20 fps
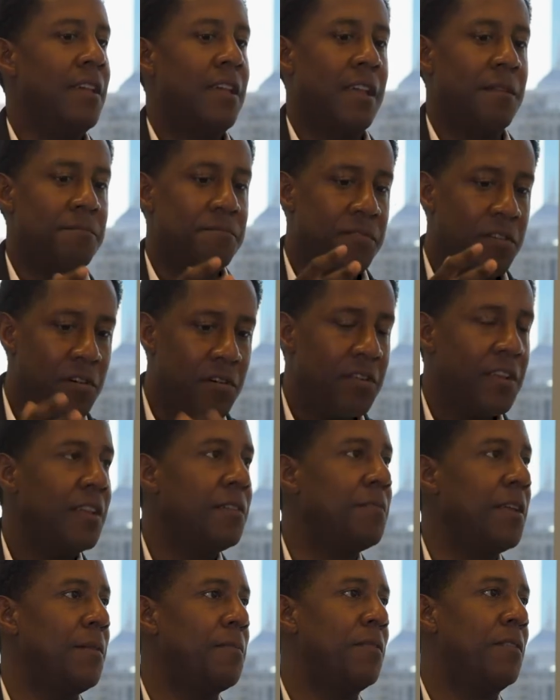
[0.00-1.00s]
and
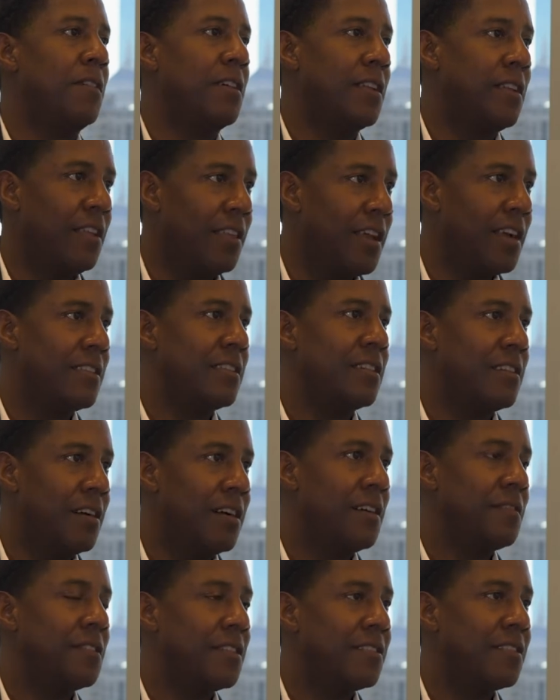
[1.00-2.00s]
putting people in elected
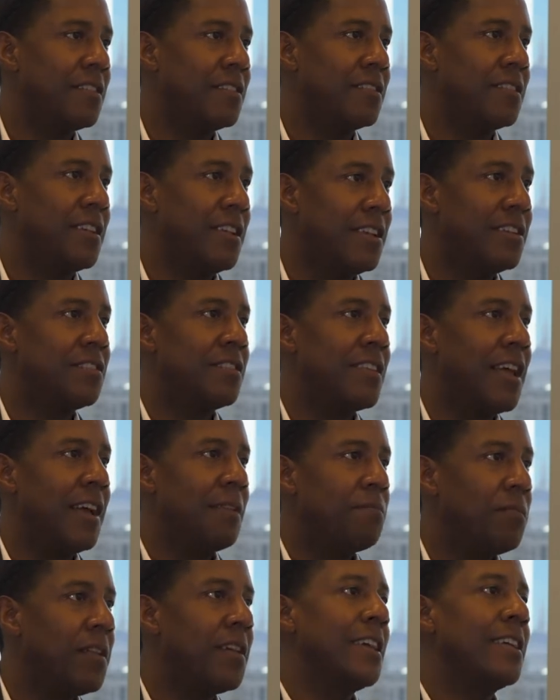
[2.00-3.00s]
offices is
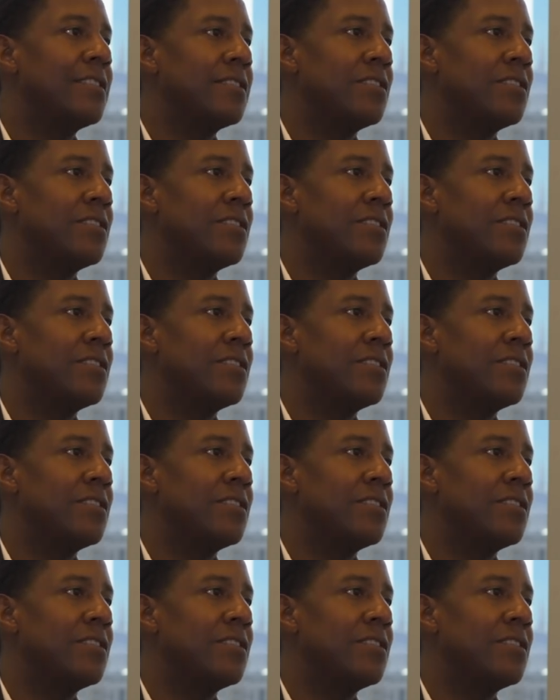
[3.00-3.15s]
that place.